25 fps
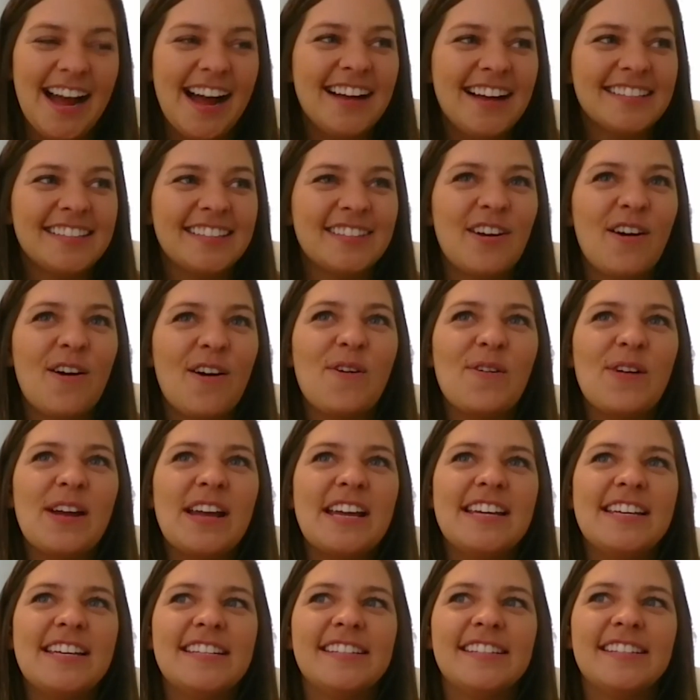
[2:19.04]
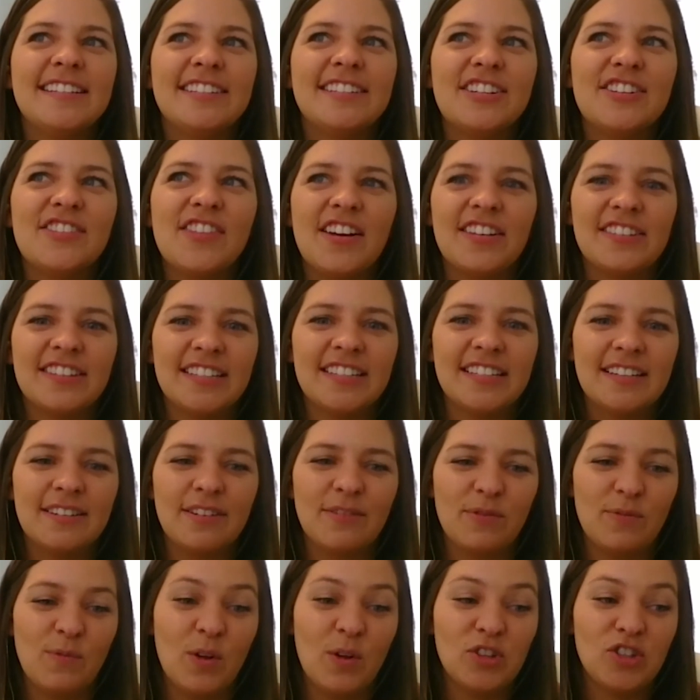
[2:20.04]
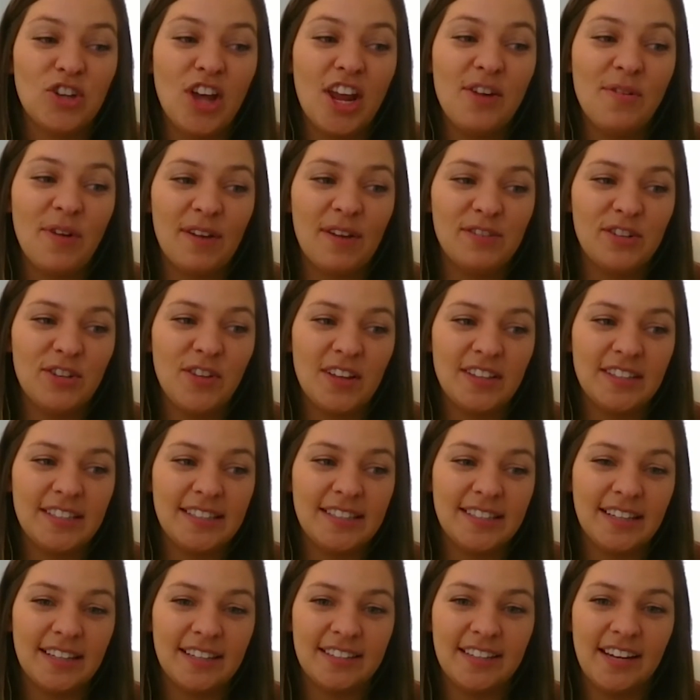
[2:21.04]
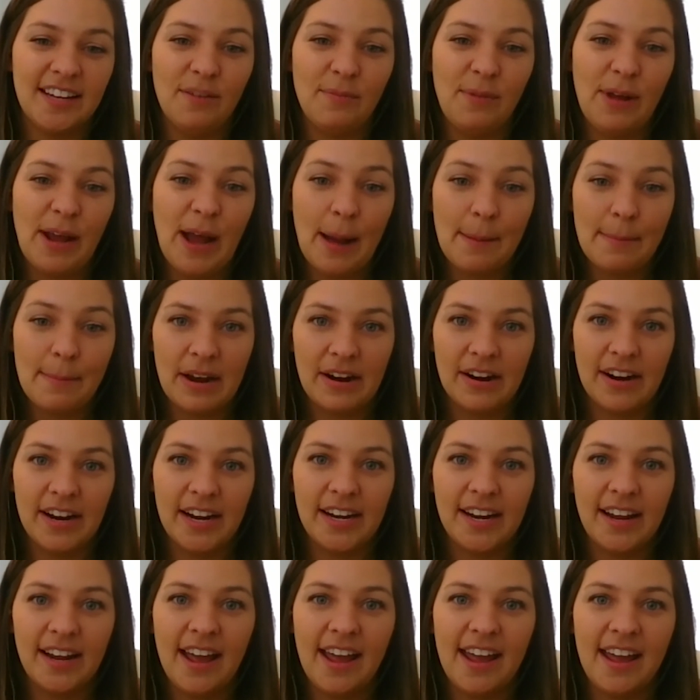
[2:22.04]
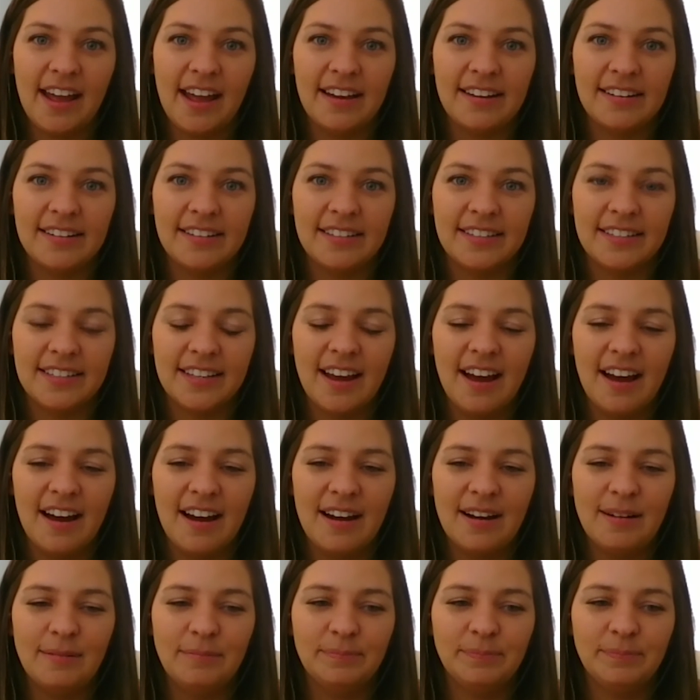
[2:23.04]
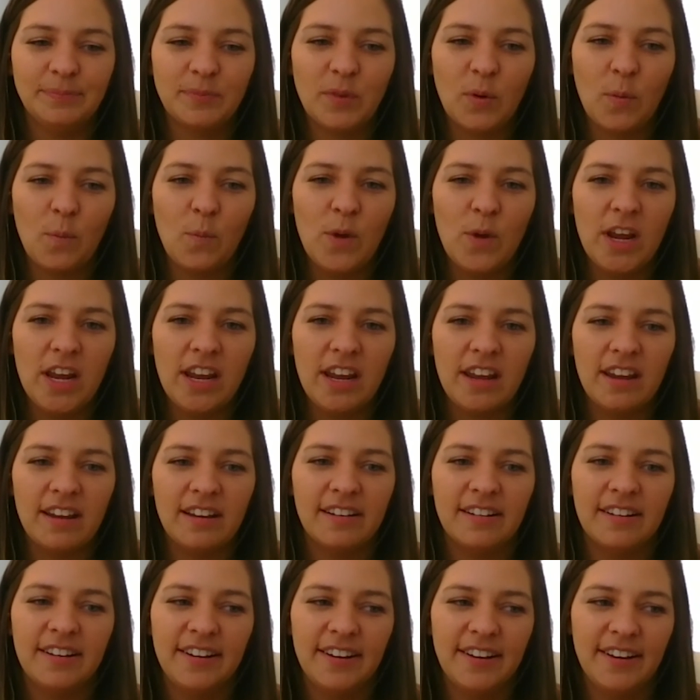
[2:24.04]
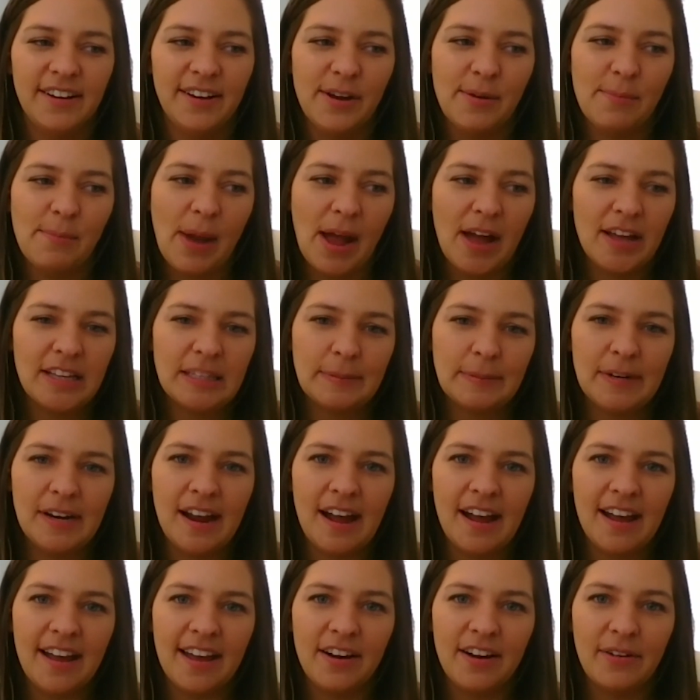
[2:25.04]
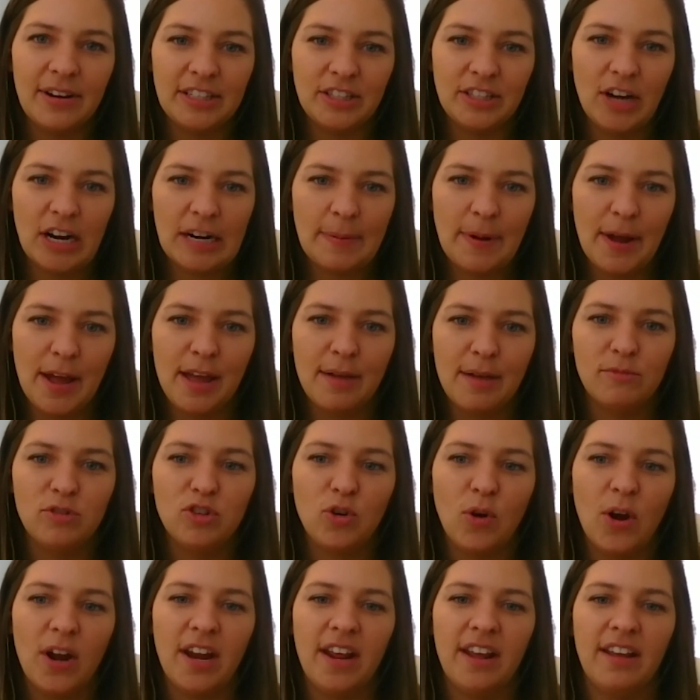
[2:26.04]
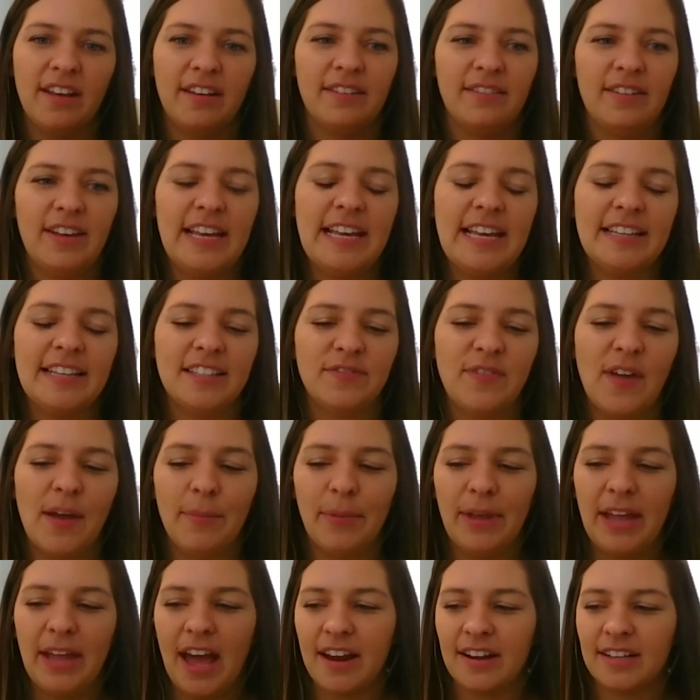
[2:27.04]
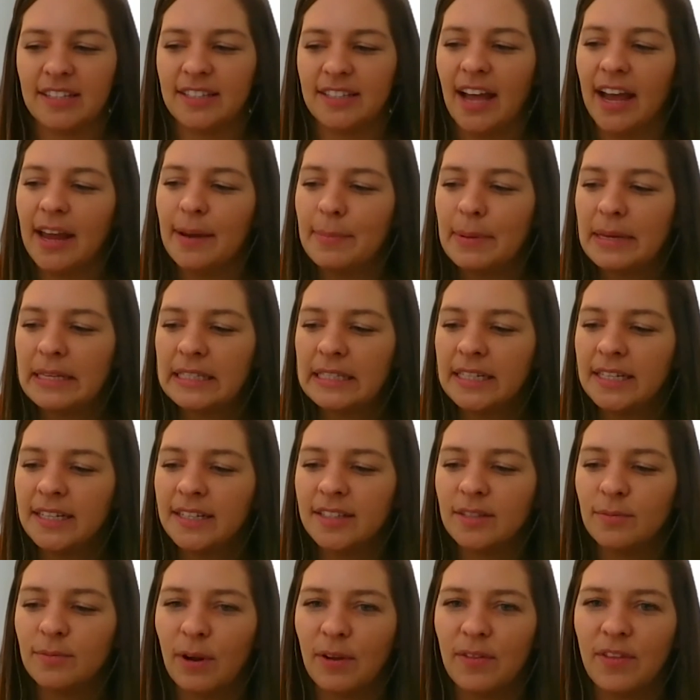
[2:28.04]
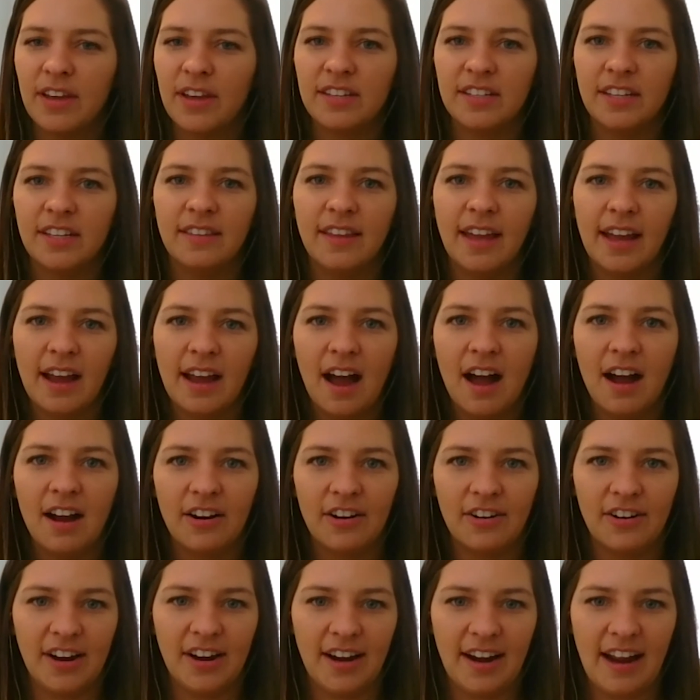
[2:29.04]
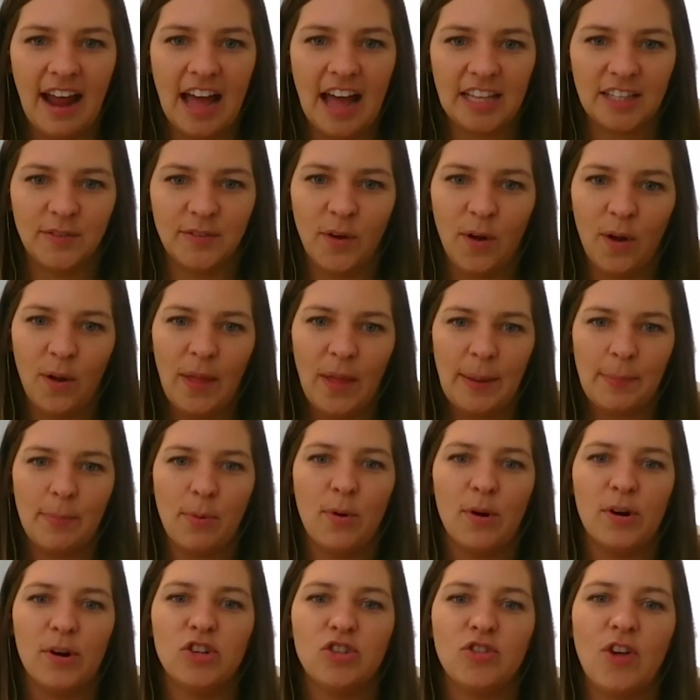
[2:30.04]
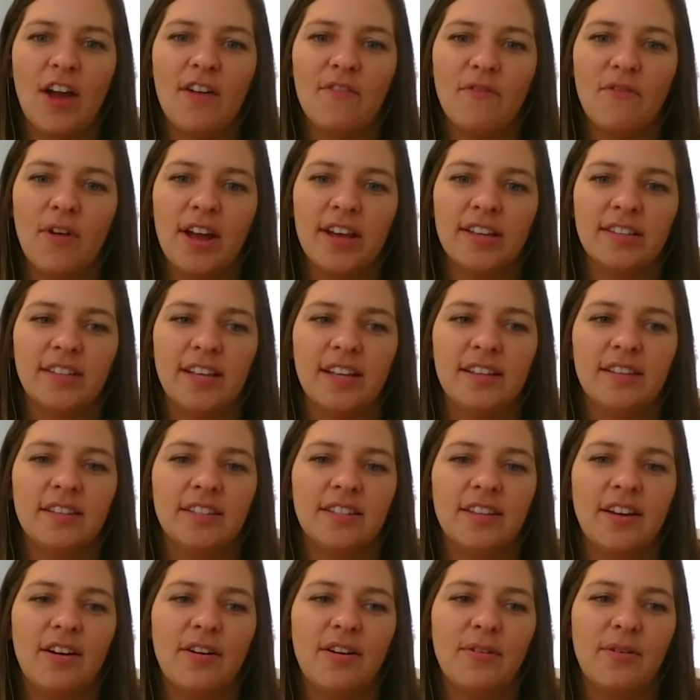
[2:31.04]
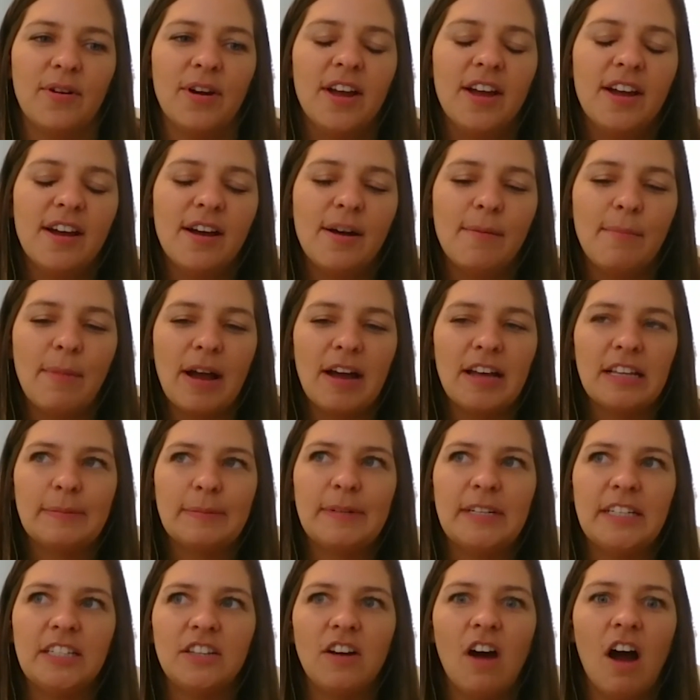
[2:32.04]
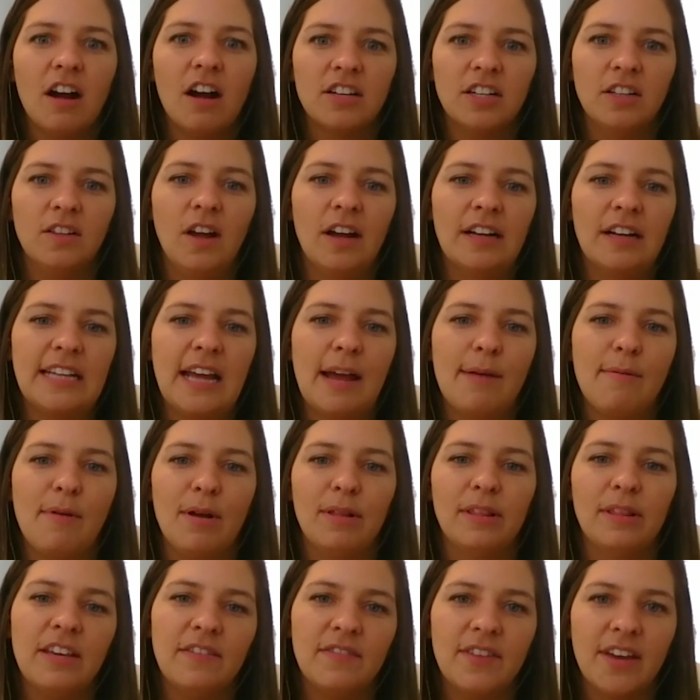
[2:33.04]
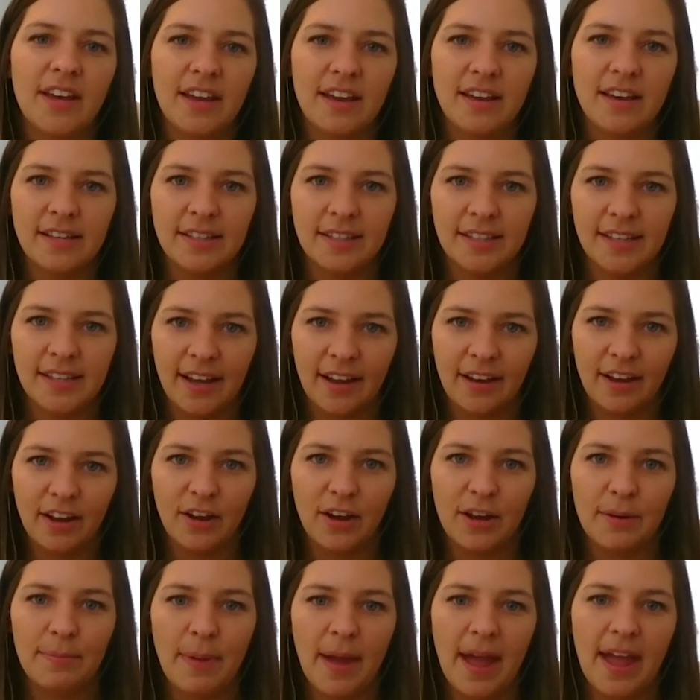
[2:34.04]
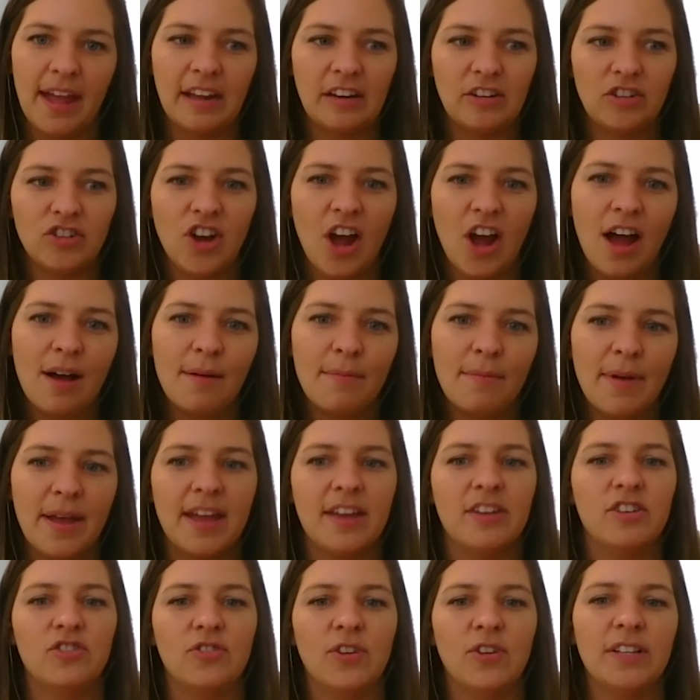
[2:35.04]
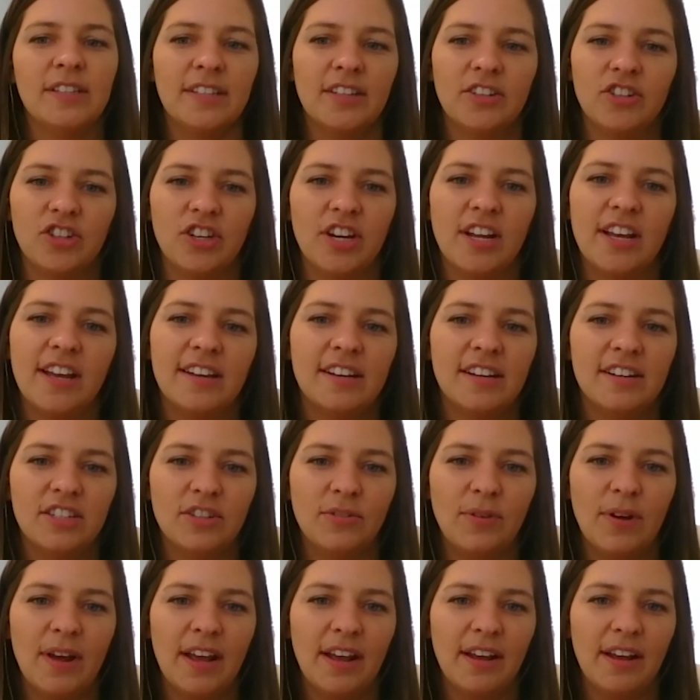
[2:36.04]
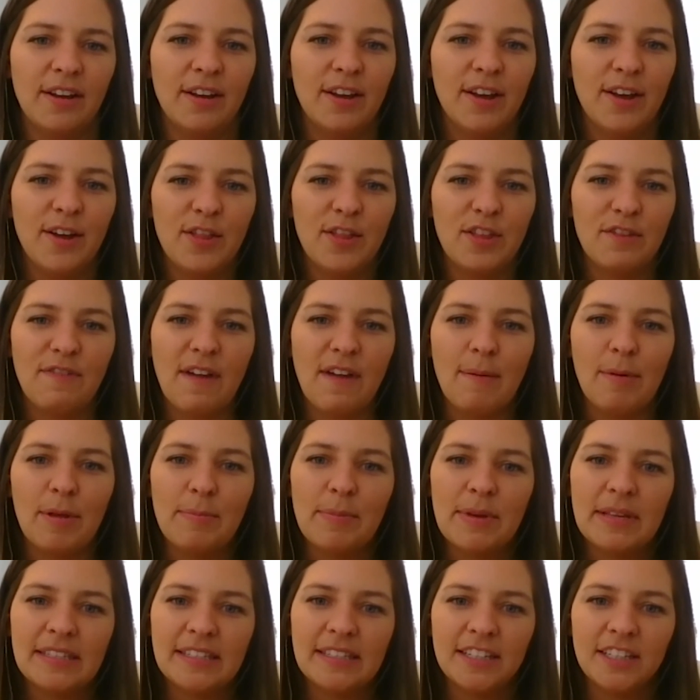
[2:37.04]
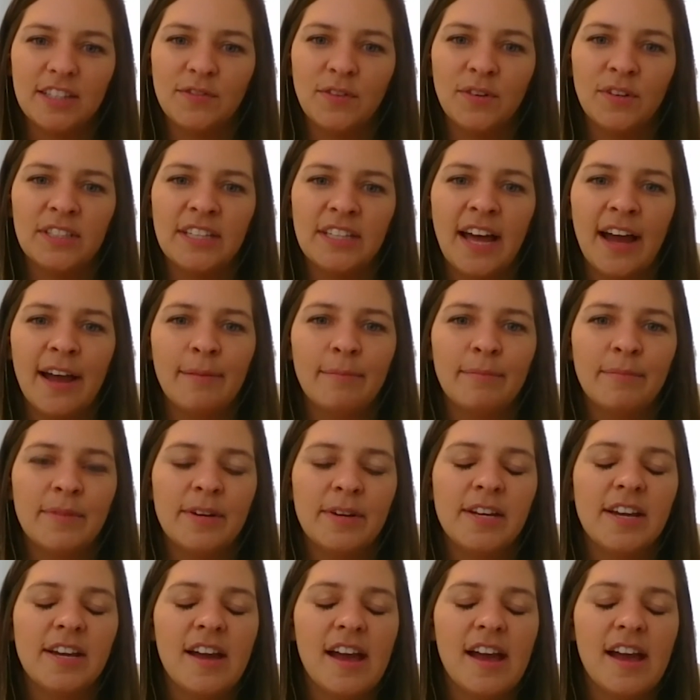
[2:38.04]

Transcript: So in January of 2016, we got married, and my husband and I had always talked about him joining. His family had a side business where they did concrete, asphalt, poured driveways. And so my husband had talked a long time about leaving his good paying job and transitioning into doing the family business full time.